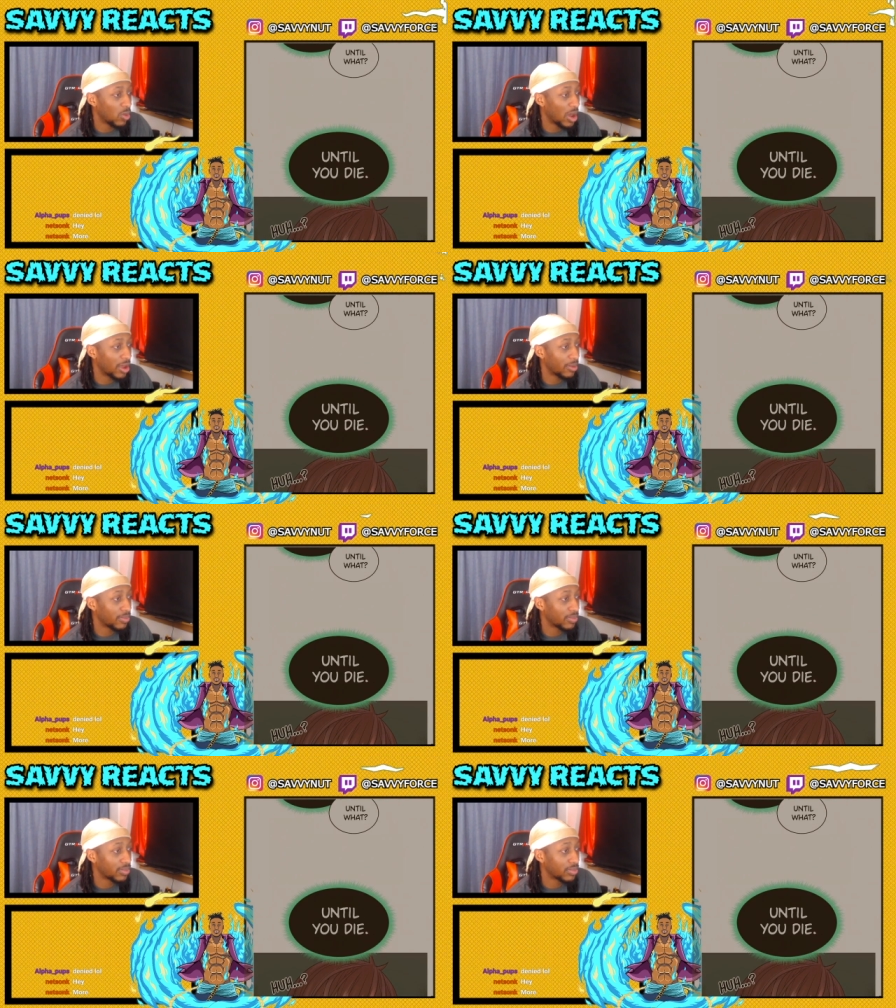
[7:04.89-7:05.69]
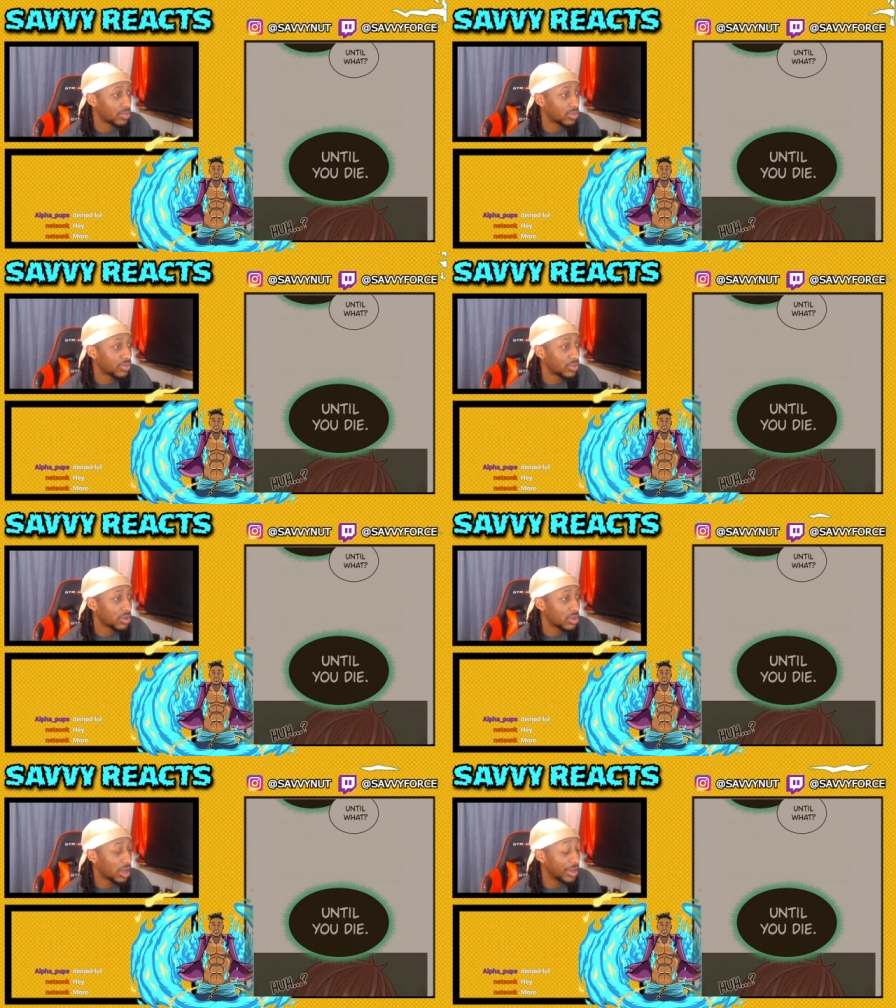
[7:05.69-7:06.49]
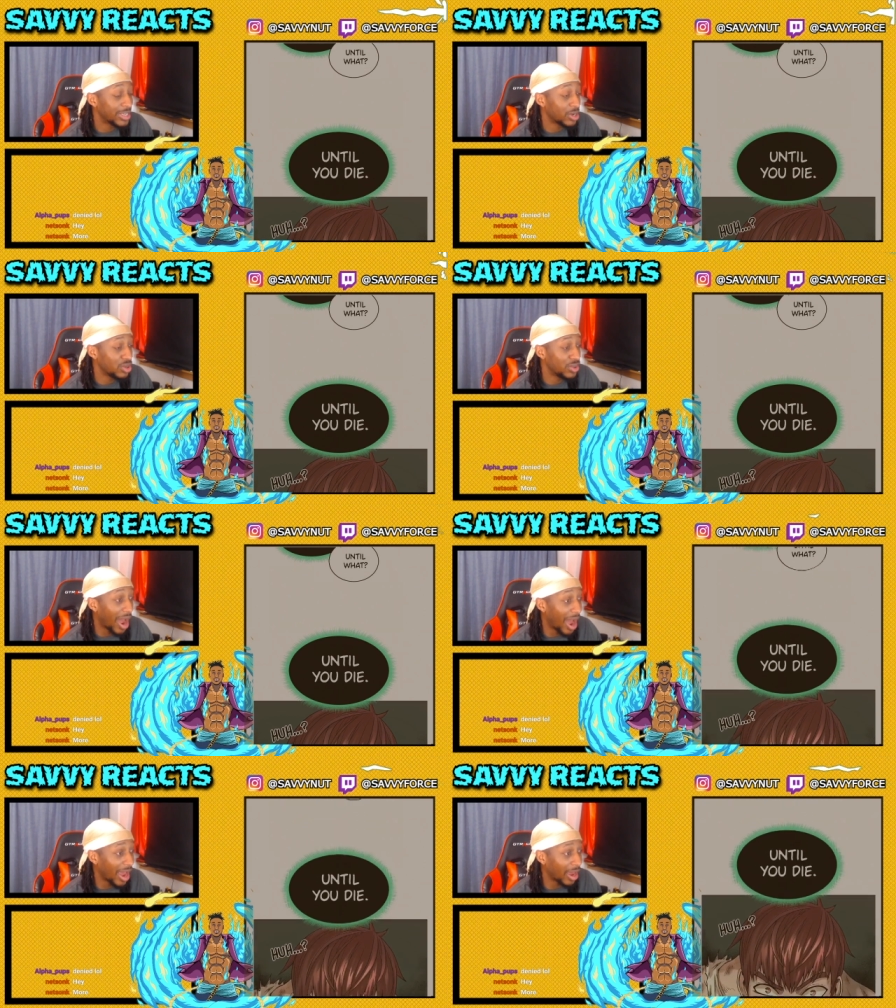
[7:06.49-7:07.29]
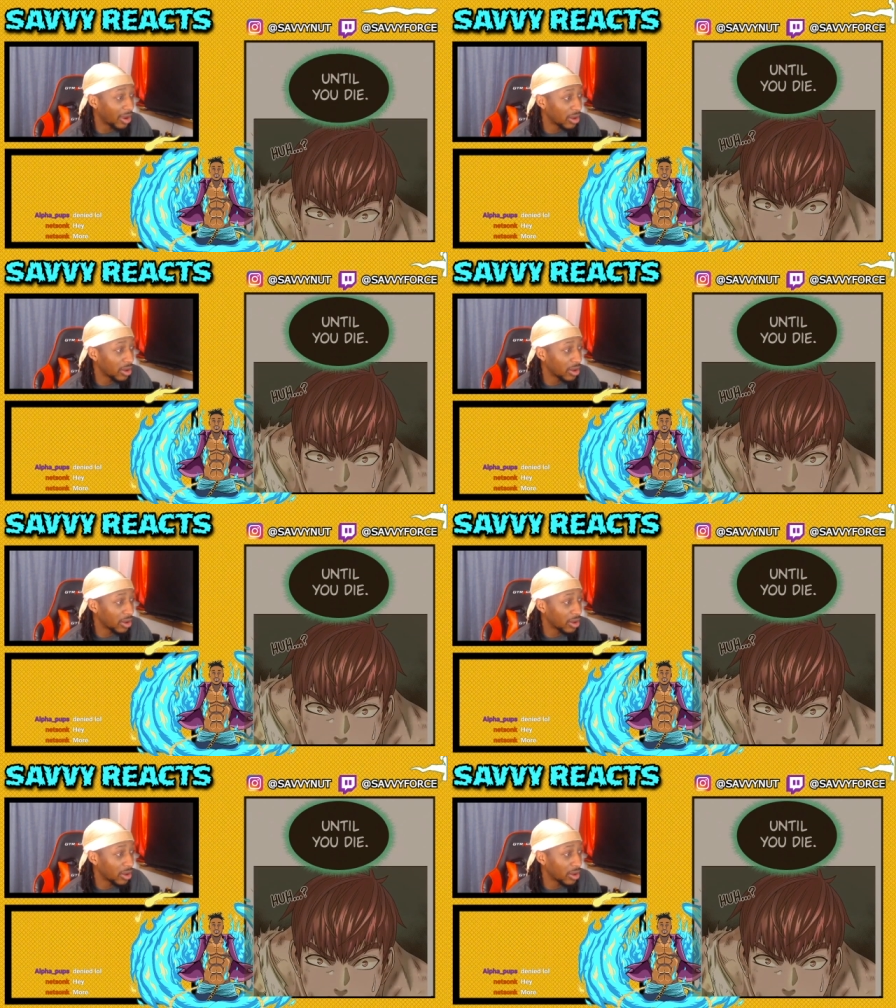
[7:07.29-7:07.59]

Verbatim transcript: what? Until you die.